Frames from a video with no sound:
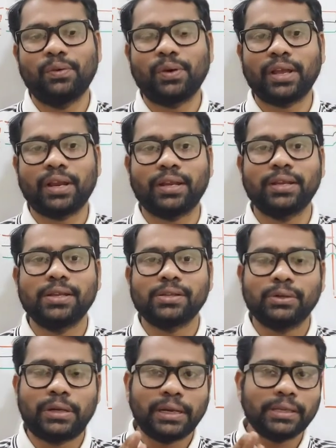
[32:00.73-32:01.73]
Okay, now.
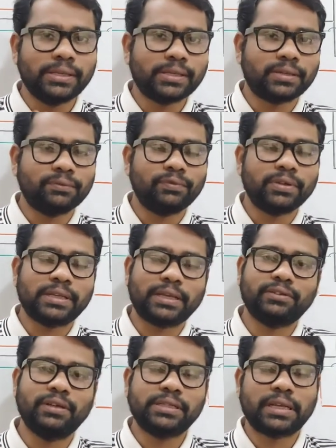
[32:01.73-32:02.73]
So tree system was
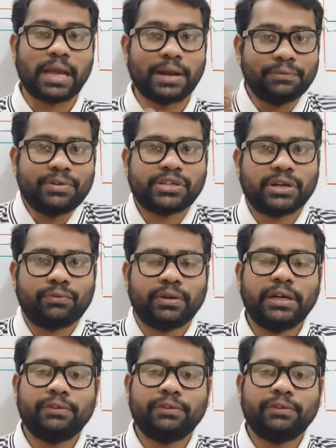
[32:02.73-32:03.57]
actually a conventional one.